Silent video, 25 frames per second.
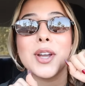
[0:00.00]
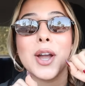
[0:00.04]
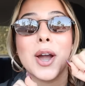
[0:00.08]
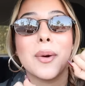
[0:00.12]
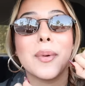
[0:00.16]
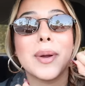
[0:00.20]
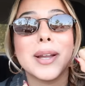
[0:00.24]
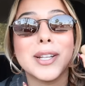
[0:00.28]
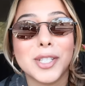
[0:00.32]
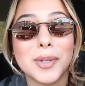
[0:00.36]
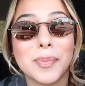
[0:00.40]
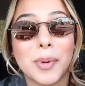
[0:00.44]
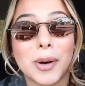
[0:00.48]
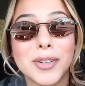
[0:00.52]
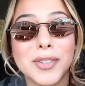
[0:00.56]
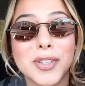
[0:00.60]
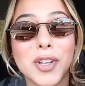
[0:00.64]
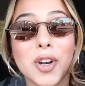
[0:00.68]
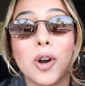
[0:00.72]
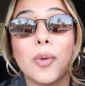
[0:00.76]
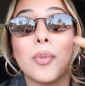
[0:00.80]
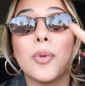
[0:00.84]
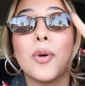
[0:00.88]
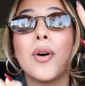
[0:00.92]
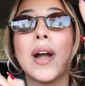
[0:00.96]
go into Barnes &
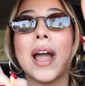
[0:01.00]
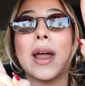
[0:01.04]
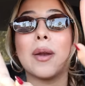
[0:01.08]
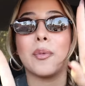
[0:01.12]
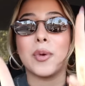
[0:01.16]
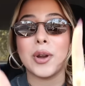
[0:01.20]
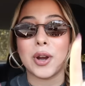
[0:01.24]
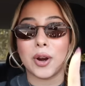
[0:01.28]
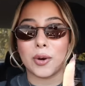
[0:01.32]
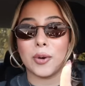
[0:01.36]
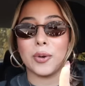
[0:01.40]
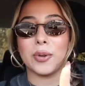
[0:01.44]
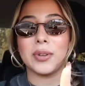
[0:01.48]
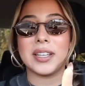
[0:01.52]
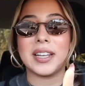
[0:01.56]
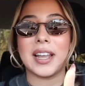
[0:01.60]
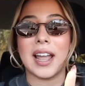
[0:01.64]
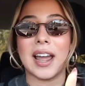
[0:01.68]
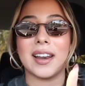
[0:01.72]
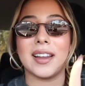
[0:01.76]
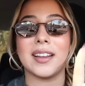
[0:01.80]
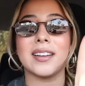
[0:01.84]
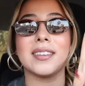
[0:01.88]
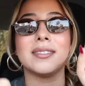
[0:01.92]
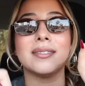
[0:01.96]
Noble, and we are only
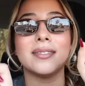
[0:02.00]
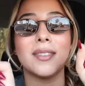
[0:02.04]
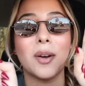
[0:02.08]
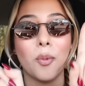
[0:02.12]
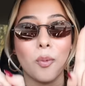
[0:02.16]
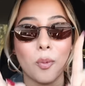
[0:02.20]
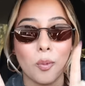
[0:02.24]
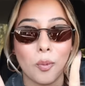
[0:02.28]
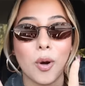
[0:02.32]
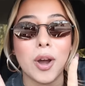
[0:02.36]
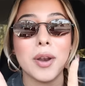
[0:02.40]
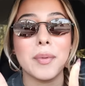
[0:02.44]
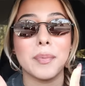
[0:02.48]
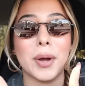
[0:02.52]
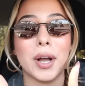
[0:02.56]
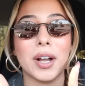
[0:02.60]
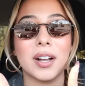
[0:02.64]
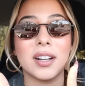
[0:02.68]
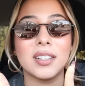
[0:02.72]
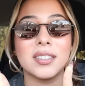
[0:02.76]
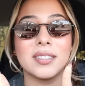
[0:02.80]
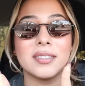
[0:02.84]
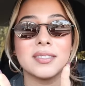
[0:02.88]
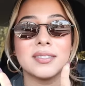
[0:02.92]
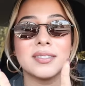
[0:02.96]
getting one
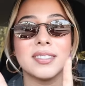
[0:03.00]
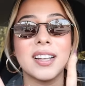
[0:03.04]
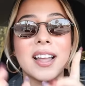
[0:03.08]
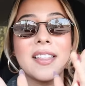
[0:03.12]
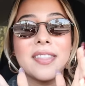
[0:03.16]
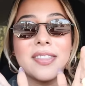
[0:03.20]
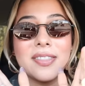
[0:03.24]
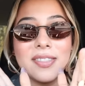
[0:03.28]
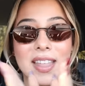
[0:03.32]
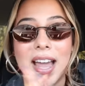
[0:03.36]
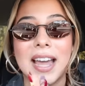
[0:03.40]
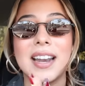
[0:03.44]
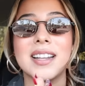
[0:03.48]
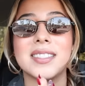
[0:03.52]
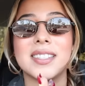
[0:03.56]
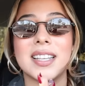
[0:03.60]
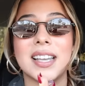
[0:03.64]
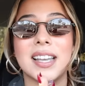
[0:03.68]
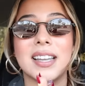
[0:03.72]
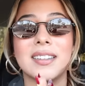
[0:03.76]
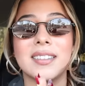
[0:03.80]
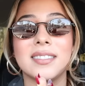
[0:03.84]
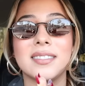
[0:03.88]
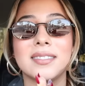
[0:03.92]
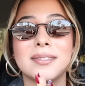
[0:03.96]
book. That is
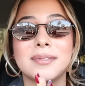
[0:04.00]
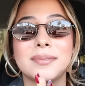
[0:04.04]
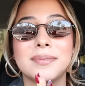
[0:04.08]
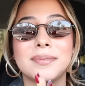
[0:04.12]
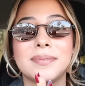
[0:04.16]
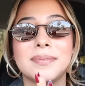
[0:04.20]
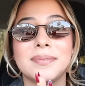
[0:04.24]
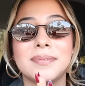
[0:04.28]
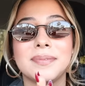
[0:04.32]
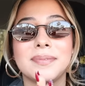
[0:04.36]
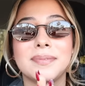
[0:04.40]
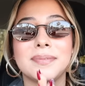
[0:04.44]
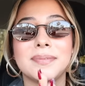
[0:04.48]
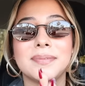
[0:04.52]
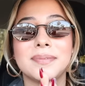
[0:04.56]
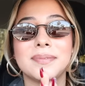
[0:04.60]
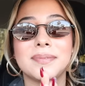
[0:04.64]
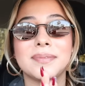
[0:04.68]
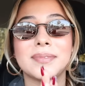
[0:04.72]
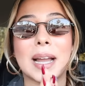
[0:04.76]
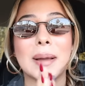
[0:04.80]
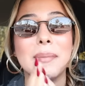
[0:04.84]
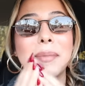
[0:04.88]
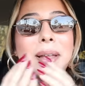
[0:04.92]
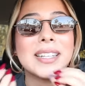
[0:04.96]
it.
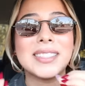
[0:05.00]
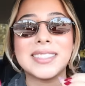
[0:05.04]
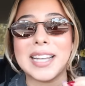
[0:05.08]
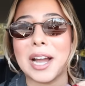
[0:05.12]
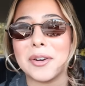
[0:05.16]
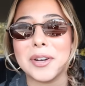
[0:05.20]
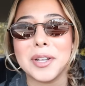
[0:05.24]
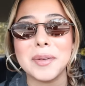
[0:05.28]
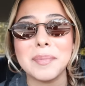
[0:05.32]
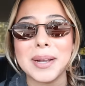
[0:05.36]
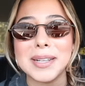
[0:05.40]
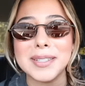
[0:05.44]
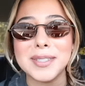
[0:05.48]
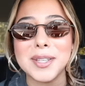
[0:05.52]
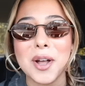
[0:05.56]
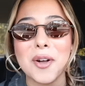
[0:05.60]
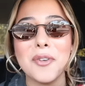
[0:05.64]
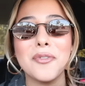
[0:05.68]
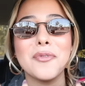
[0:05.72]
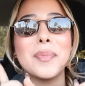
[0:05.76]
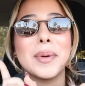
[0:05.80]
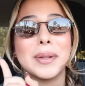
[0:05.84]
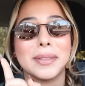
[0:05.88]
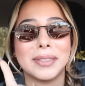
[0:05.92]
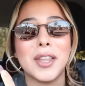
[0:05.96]
I'm like doubting
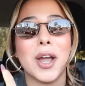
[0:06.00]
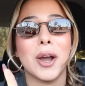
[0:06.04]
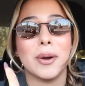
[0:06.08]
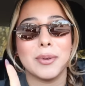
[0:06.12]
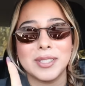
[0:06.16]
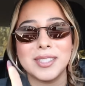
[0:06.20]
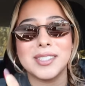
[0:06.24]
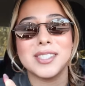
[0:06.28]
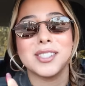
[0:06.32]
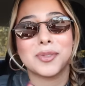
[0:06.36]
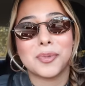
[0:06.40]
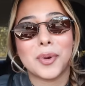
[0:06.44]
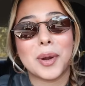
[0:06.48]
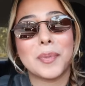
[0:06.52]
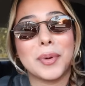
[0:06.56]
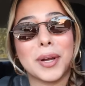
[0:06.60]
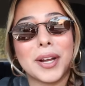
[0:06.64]
myself, but no, it's just one